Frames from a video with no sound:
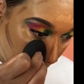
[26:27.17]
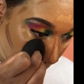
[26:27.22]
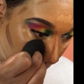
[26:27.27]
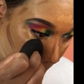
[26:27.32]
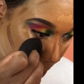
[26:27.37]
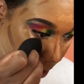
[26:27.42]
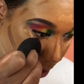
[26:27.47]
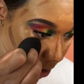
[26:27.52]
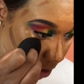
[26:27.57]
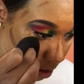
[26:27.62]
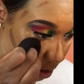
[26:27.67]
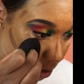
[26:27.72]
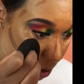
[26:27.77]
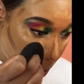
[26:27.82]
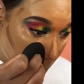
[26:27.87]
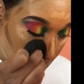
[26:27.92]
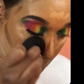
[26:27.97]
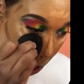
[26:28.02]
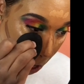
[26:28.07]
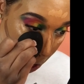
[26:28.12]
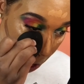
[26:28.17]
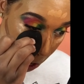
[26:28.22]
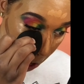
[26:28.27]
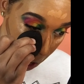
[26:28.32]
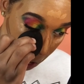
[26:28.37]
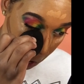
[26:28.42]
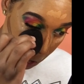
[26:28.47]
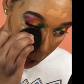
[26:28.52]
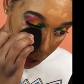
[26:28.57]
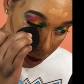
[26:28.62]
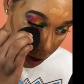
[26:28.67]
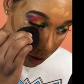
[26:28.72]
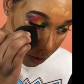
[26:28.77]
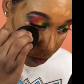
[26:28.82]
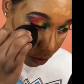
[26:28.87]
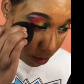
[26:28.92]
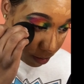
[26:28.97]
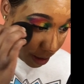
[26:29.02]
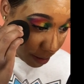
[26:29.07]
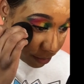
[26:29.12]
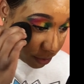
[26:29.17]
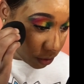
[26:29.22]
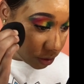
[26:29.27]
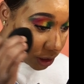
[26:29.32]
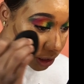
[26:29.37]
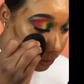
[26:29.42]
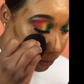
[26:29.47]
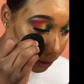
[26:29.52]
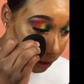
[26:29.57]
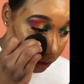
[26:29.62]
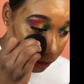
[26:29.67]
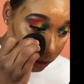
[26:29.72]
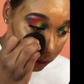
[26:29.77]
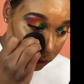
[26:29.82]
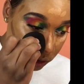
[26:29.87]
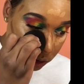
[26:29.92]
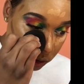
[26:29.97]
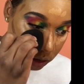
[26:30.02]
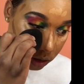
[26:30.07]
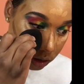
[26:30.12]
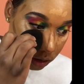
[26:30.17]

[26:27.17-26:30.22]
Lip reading: and with my beauty sponge